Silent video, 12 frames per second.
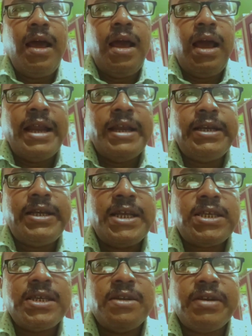And
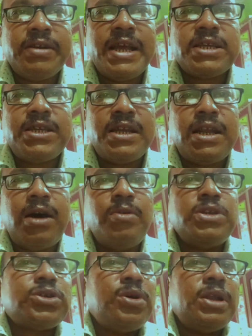this reaction now
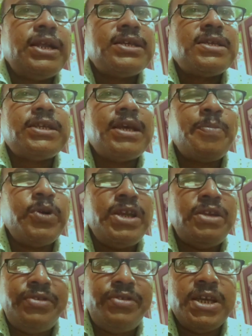is called as
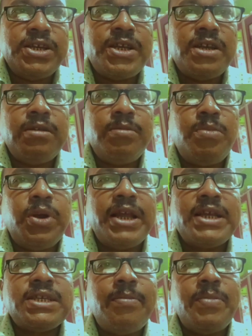saponification. For
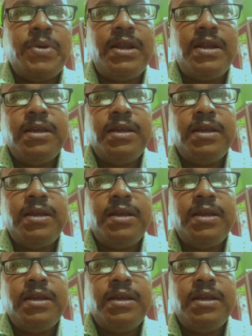example,